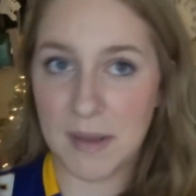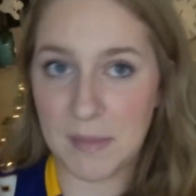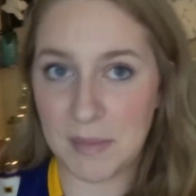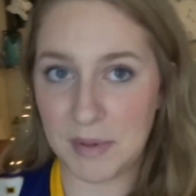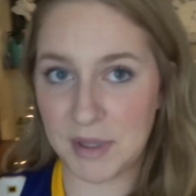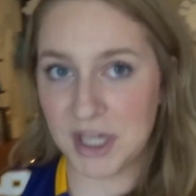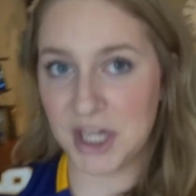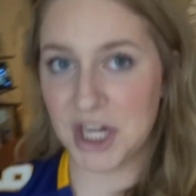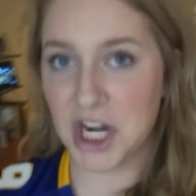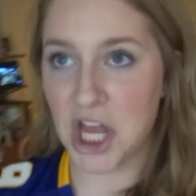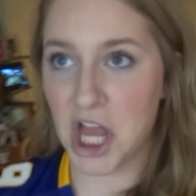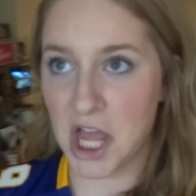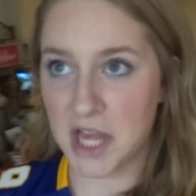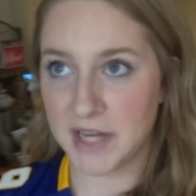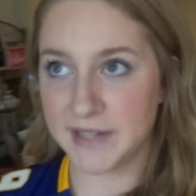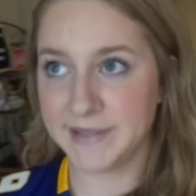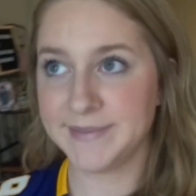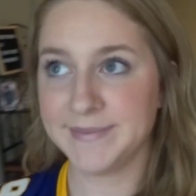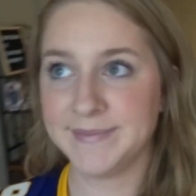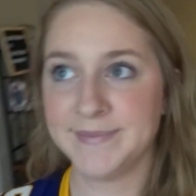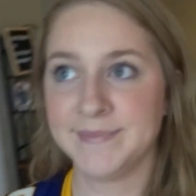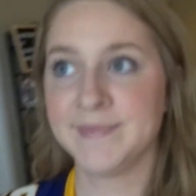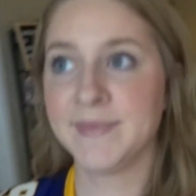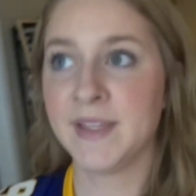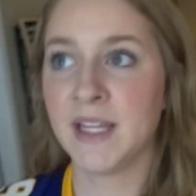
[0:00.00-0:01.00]
I'd put it on.
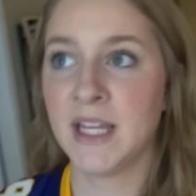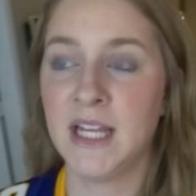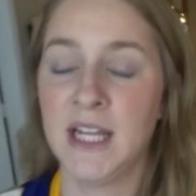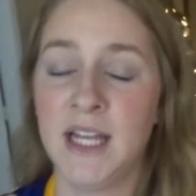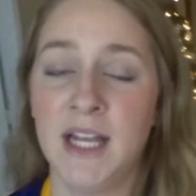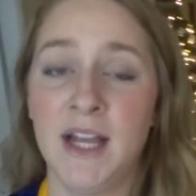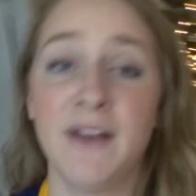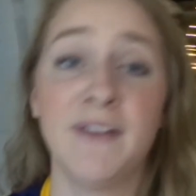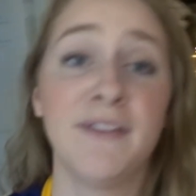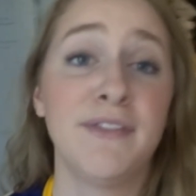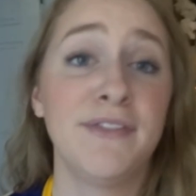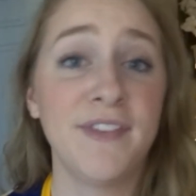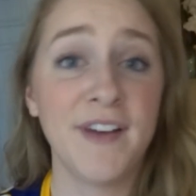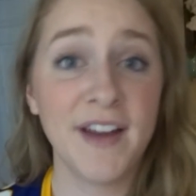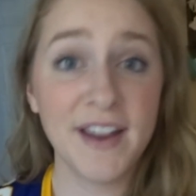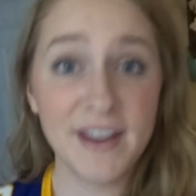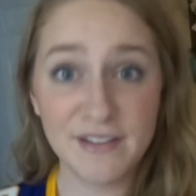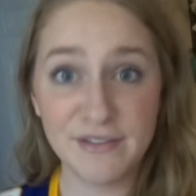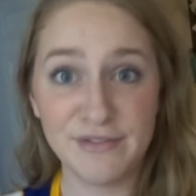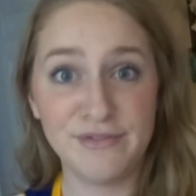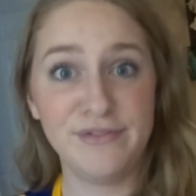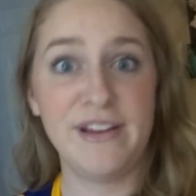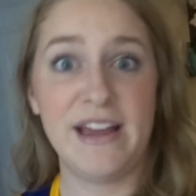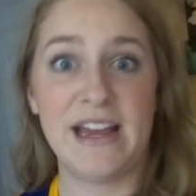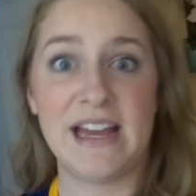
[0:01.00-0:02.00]
Fun
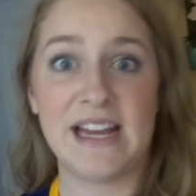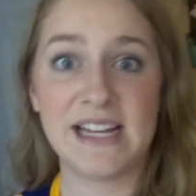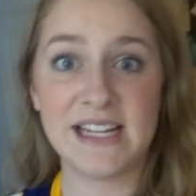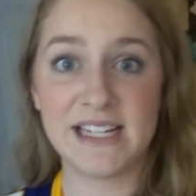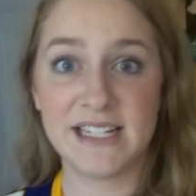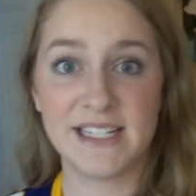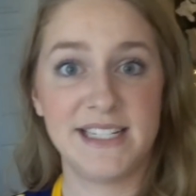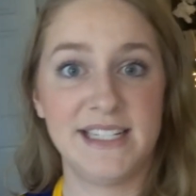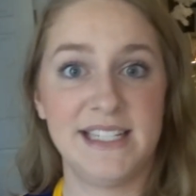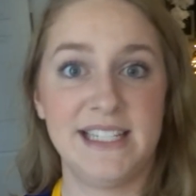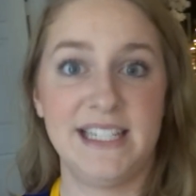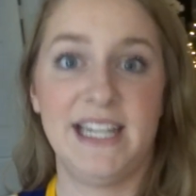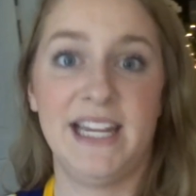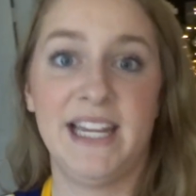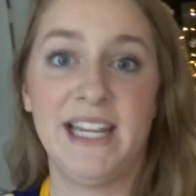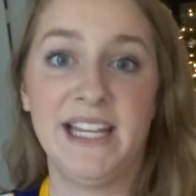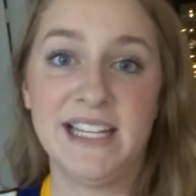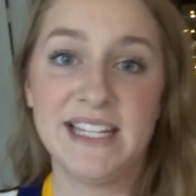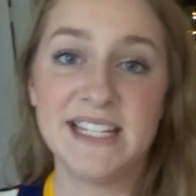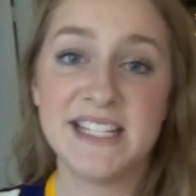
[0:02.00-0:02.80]
fact,